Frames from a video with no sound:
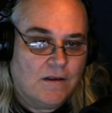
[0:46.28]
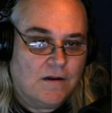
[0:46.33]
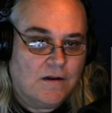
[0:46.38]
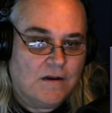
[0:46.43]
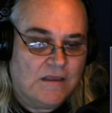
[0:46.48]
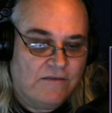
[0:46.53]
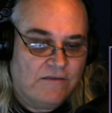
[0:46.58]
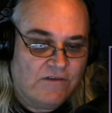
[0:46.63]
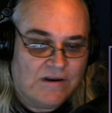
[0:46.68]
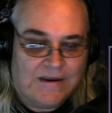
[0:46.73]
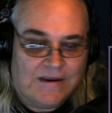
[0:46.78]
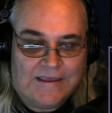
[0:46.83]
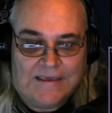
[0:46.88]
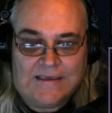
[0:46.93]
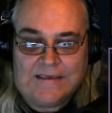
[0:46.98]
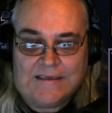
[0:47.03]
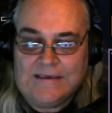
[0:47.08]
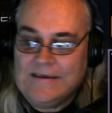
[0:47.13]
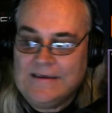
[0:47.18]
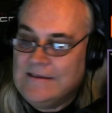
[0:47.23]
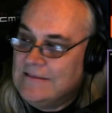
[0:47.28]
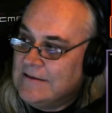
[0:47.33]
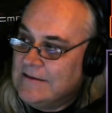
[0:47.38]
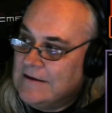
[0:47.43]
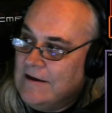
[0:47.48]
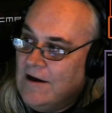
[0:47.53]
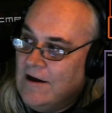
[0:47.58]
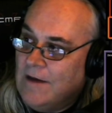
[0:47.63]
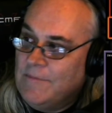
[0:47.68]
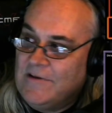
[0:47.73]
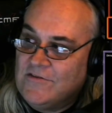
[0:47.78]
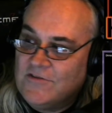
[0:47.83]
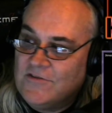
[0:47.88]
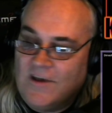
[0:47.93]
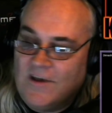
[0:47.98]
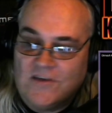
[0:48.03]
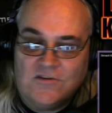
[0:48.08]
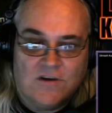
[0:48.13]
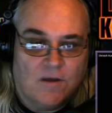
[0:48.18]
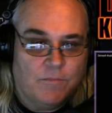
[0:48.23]
Leave a link in the comment
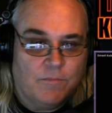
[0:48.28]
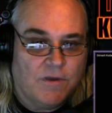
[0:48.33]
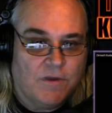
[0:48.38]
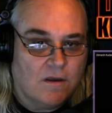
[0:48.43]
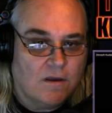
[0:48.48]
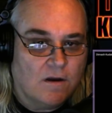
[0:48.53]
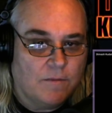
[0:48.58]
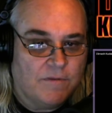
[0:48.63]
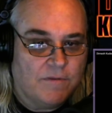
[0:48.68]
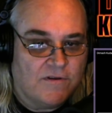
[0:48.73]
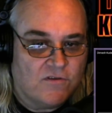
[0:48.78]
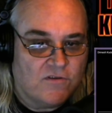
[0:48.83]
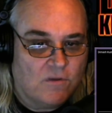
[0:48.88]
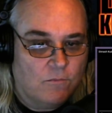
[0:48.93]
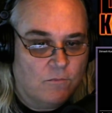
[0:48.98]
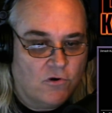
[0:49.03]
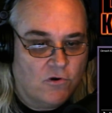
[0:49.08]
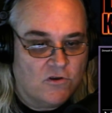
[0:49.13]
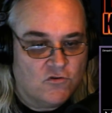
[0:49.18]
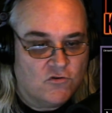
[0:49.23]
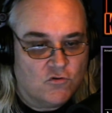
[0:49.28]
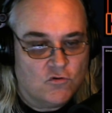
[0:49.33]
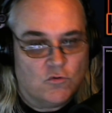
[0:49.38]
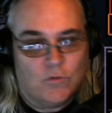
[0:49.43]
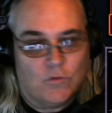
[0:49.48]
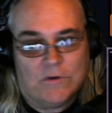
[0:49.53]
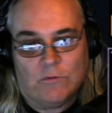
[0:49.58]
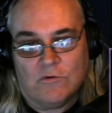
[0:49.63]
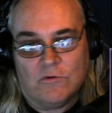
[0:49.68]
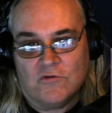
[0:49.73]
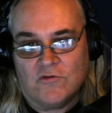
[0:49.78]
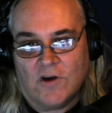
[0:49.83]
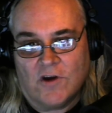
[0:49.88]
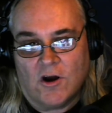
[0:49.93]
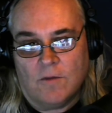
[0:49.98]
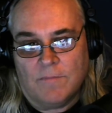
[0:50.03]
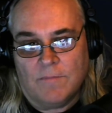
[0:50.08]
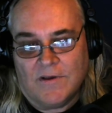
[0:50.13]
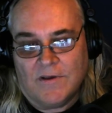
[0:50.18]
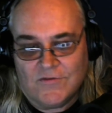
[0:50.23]
section. I'll pick it up, and at some point soon, we will try our
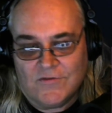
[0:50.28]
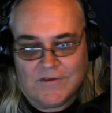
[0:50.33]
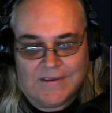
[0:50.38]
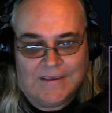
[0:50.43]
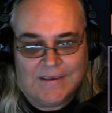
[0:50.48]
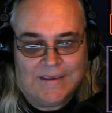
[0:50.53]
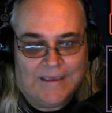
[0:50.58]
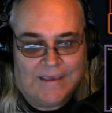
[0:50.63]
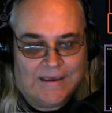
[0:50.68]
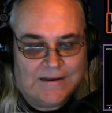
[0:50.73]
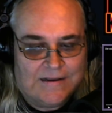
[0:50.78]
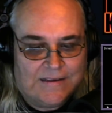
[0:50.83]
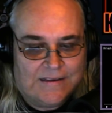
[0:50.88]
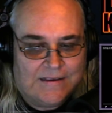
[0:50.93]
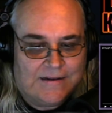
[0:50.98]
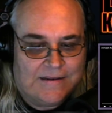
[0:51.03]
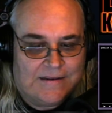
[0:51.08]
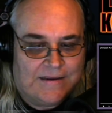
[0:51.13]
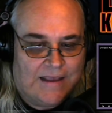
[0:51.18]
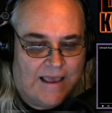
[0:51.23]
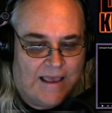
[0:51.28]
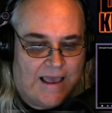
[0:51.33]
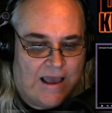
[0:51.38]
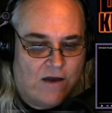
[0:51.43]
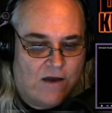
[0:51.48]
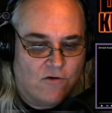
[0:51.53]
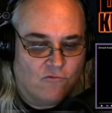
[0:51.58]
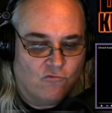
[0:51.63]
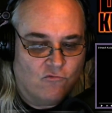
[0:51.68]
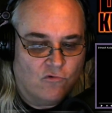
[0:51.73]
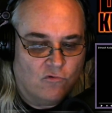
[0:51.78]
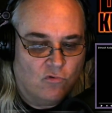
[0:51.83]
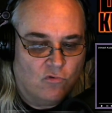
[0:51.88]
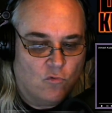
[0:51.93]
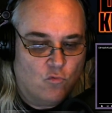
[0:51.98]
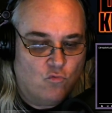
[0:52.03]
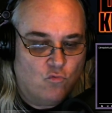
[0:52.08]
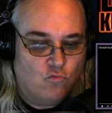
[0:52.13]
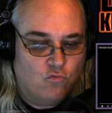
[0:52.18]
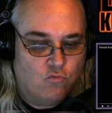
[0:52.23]
best to get it down
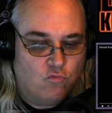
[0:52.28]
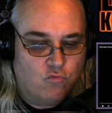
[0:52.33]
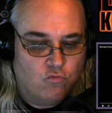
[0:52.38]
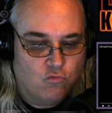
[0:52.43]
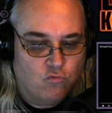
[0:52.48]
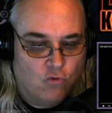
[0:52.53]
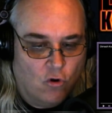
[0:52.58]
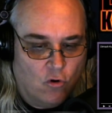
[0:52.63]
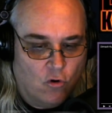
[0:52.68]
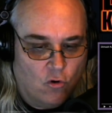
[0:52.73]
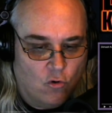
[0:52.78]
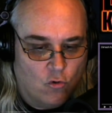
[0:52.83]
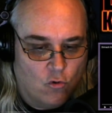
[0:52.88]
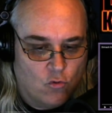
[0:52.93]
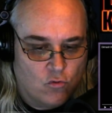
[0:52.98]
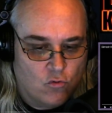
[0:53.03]
the road.